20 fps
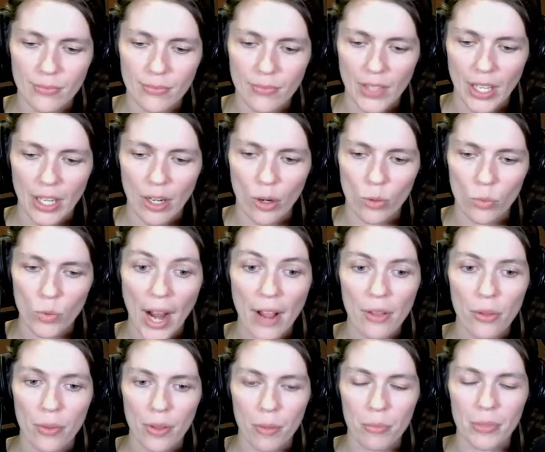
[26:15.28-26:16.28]
And I'd
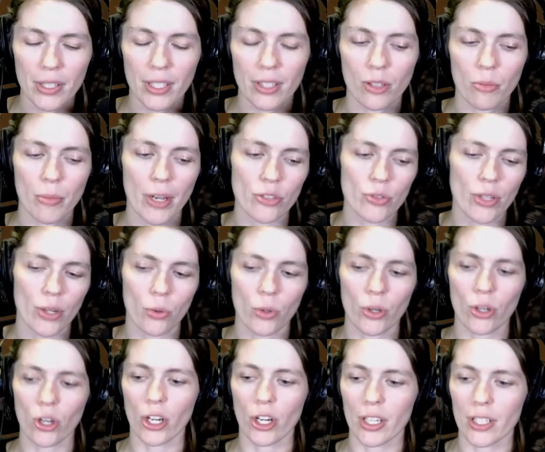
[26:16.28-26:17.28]
rather them kill my Dreadhorde
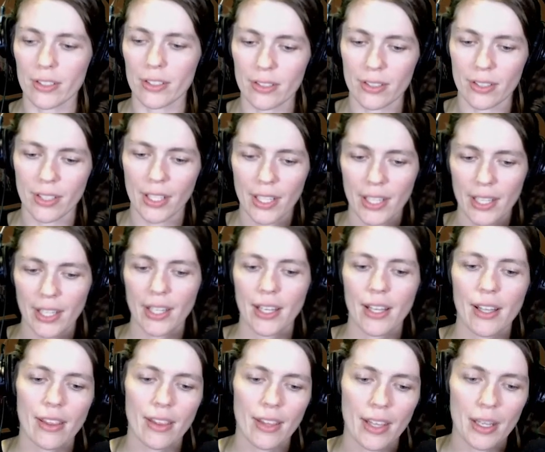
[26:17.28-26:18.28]
Arcanist
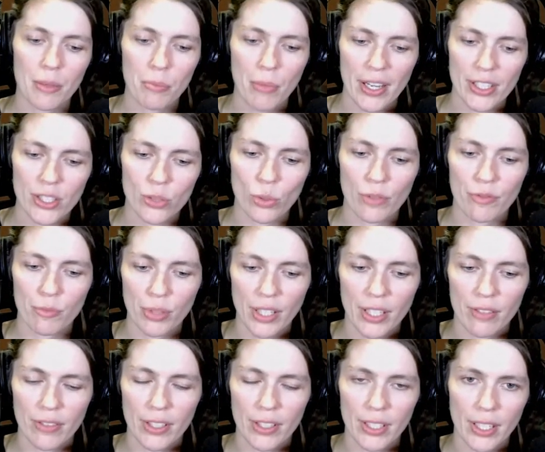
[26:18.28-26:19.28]
than my Swiftblade
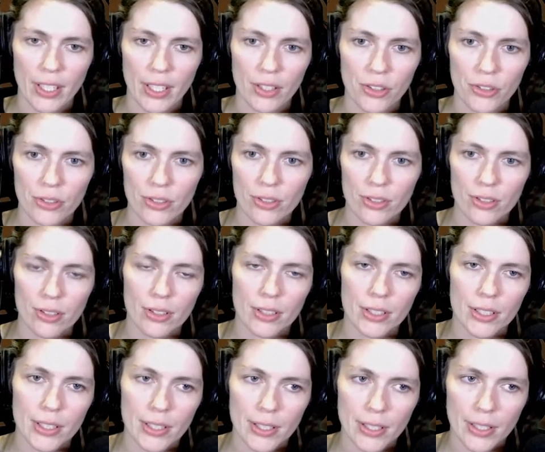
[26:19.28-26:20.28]
Vindicators.
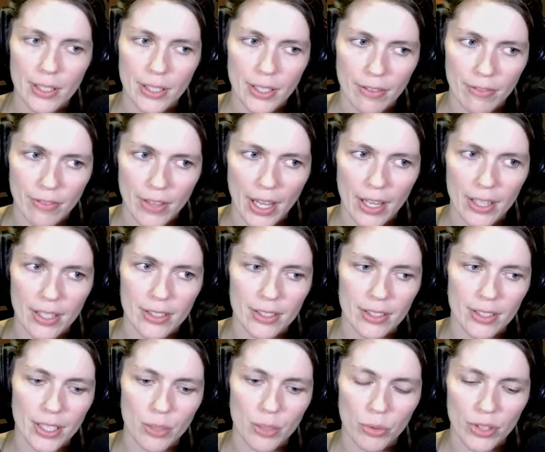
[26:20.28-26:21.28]
If that is
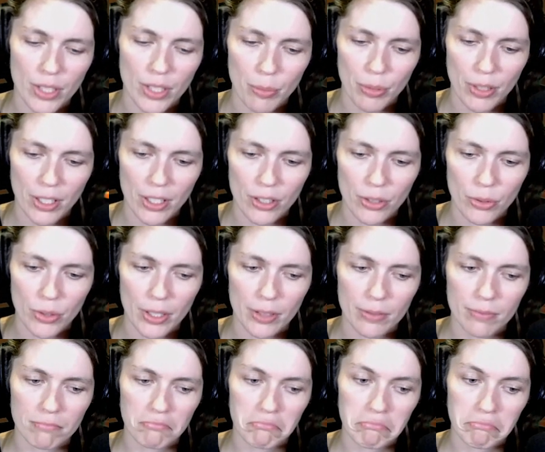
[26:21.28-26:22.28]
indeed what they plan on doing.
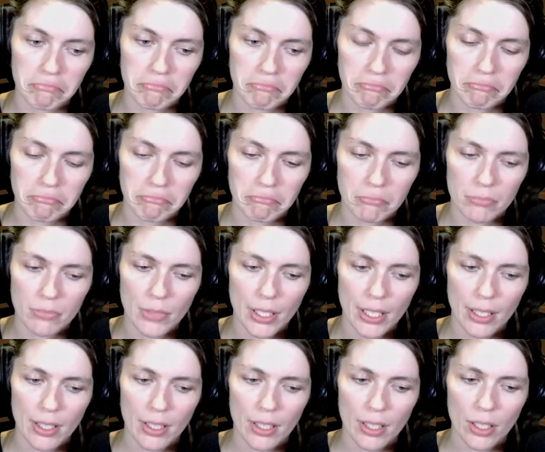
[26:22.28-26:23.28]

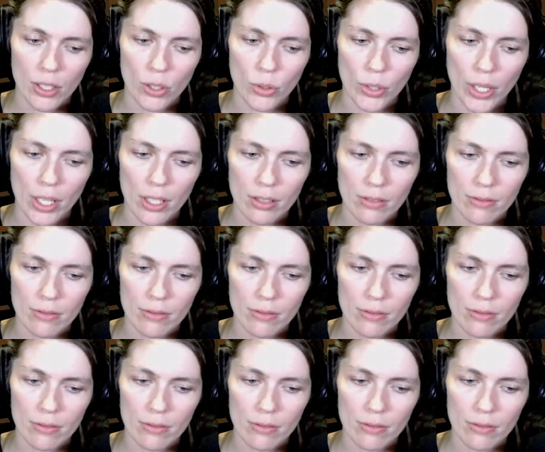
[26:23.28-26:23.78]
Okay.